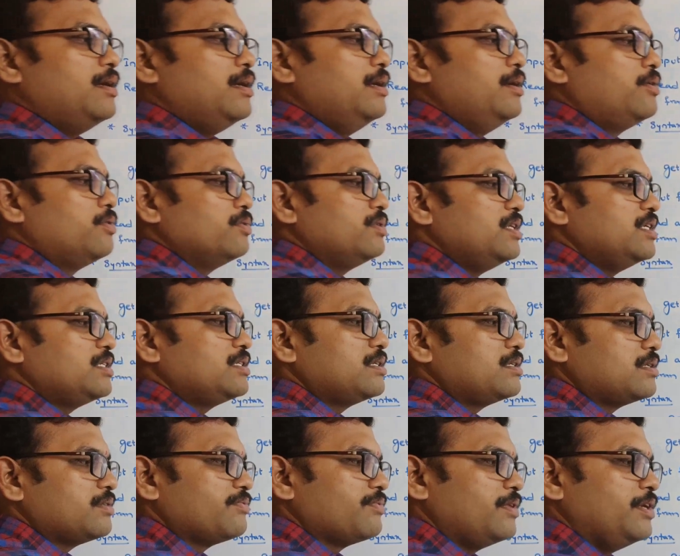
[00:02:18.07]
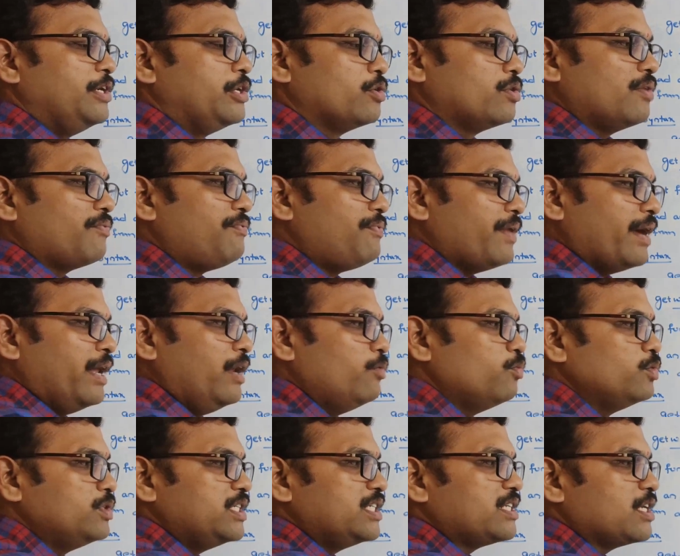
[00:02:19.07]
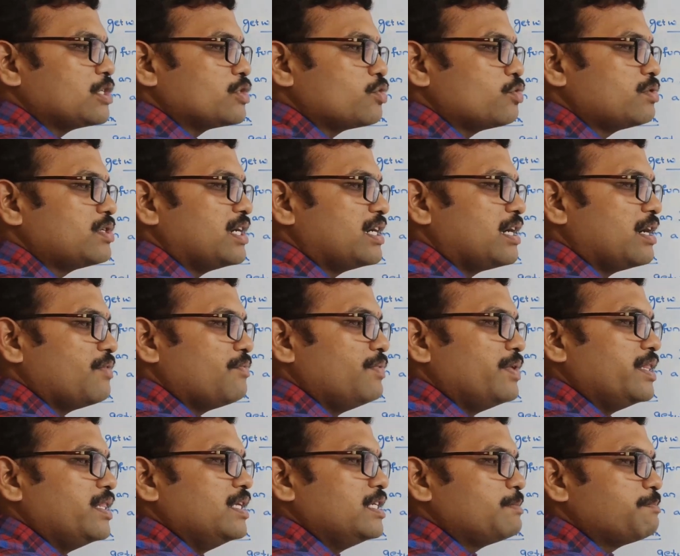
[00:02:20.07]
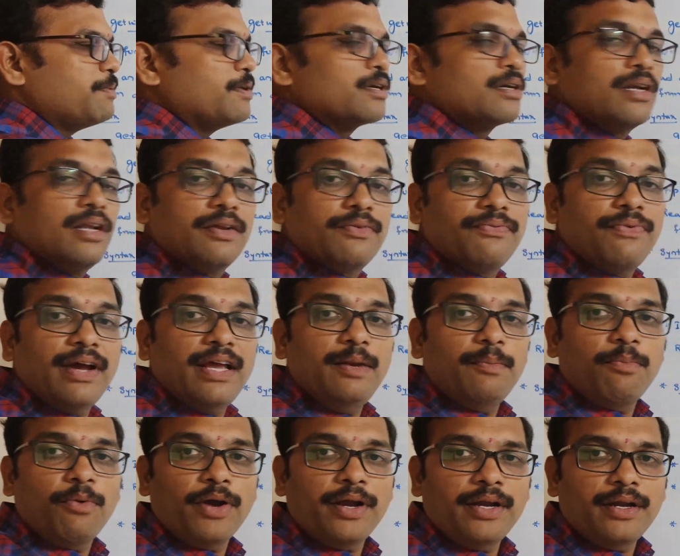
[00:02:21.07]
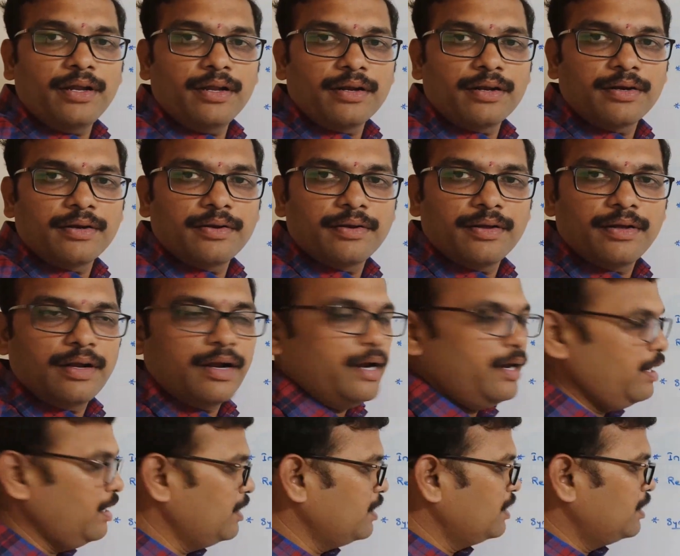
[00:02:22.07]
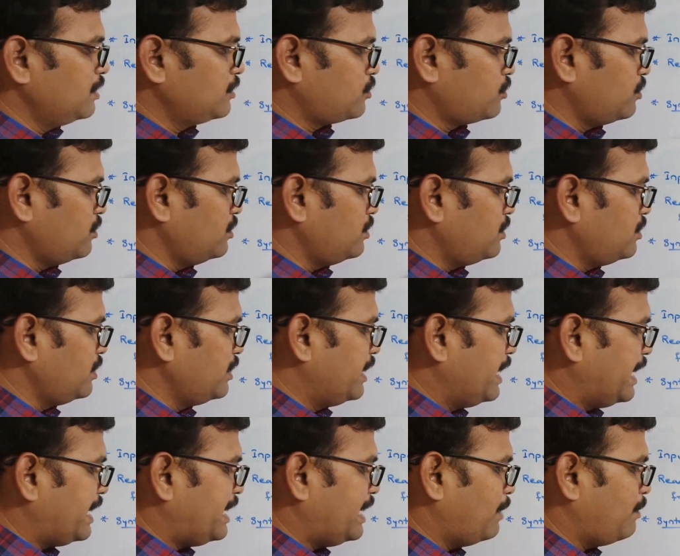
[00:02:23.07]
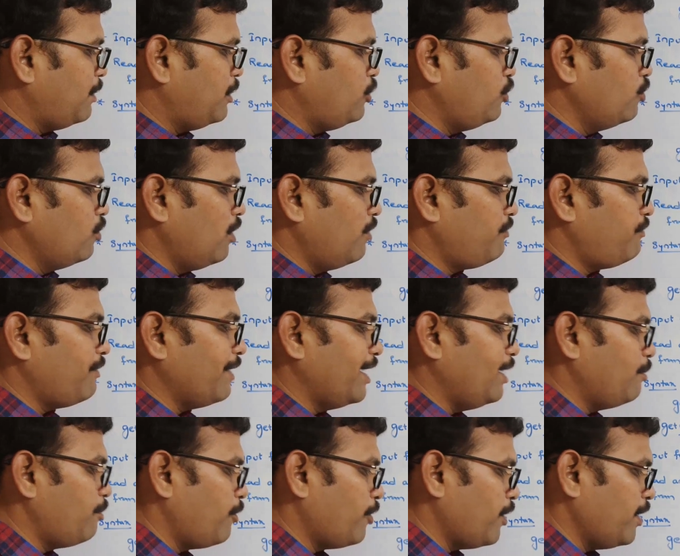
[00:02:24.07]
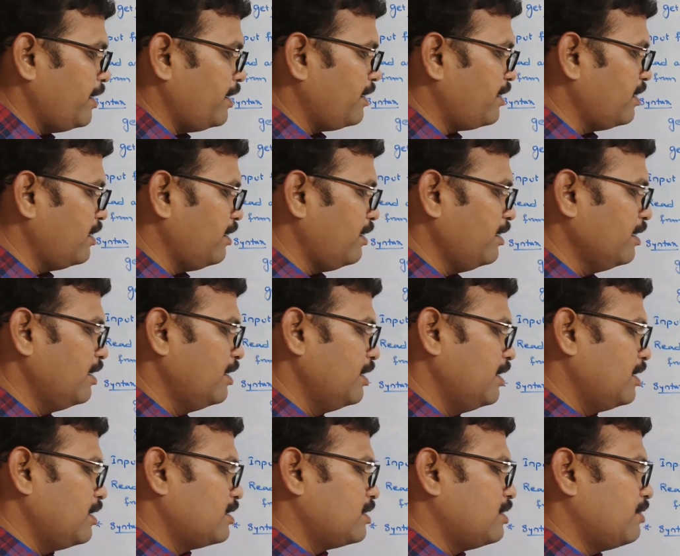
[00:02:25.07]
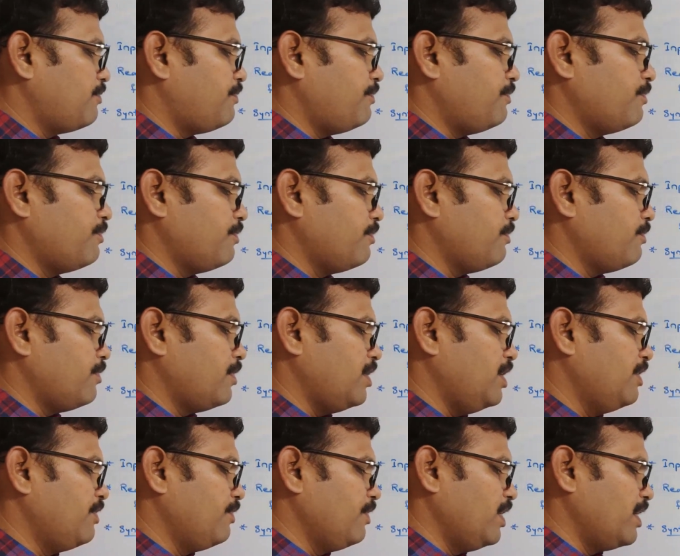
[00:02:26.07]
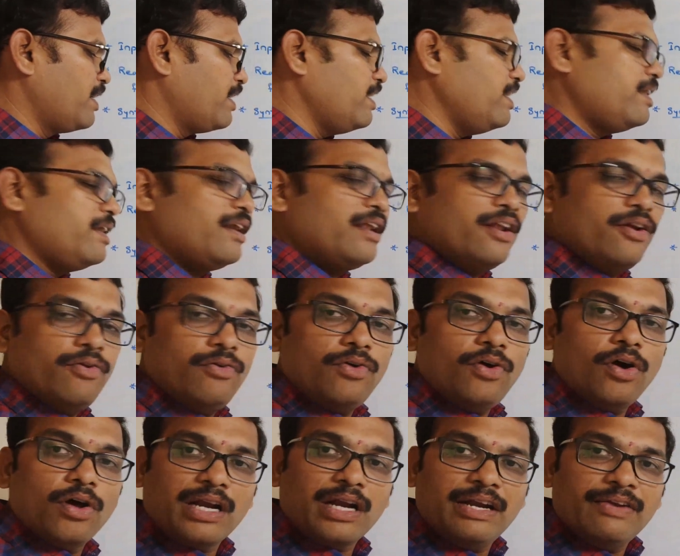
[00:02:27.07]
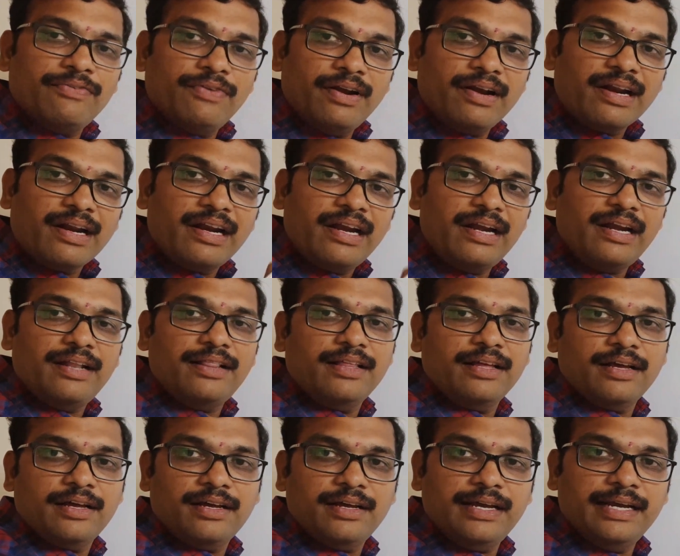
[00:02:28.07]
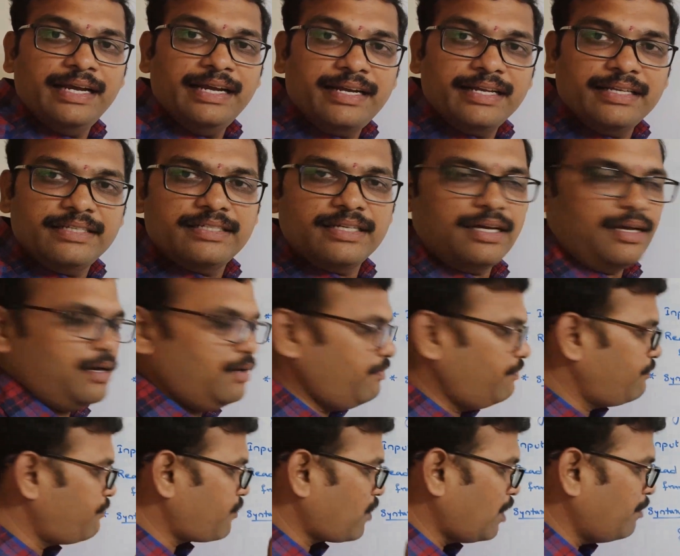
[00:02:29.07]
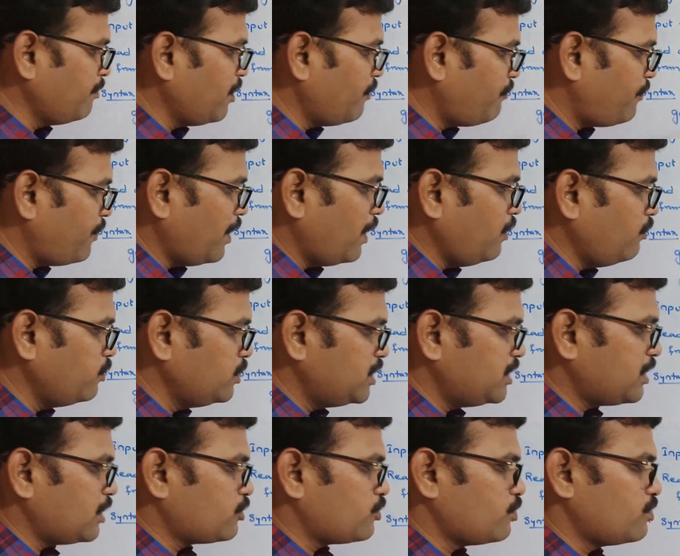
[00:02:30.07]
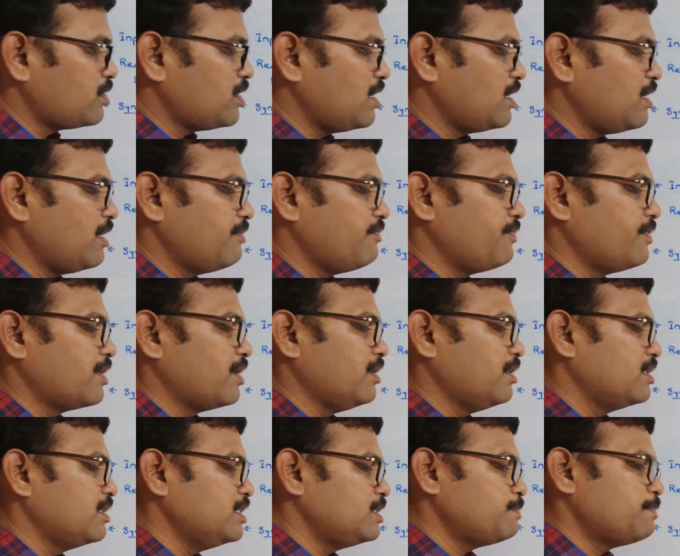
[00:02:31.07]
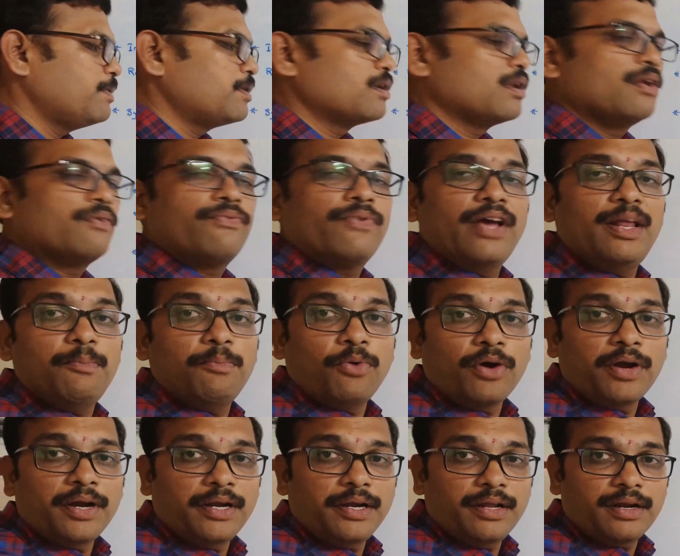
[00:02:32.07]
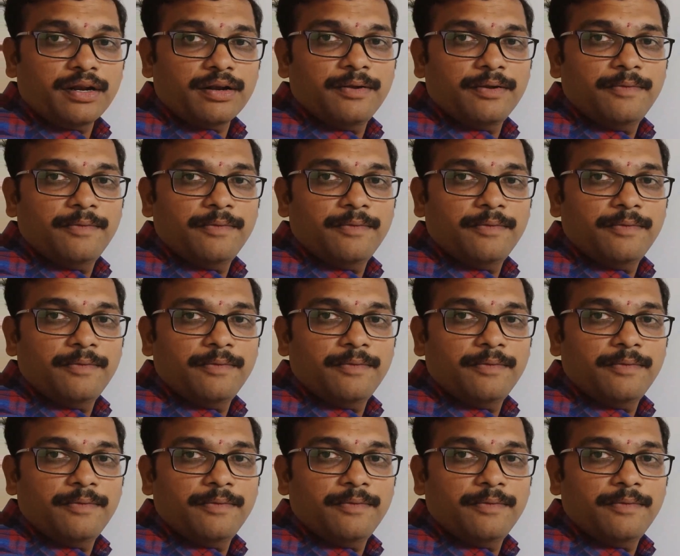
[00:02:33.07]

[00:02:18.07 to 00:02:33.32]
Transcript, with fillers: into this into the file which is associated with this particular file pointer, right? So getw of file pointer, the it will retrieve or it will read the integer from the file which is associated for this particular file pointer,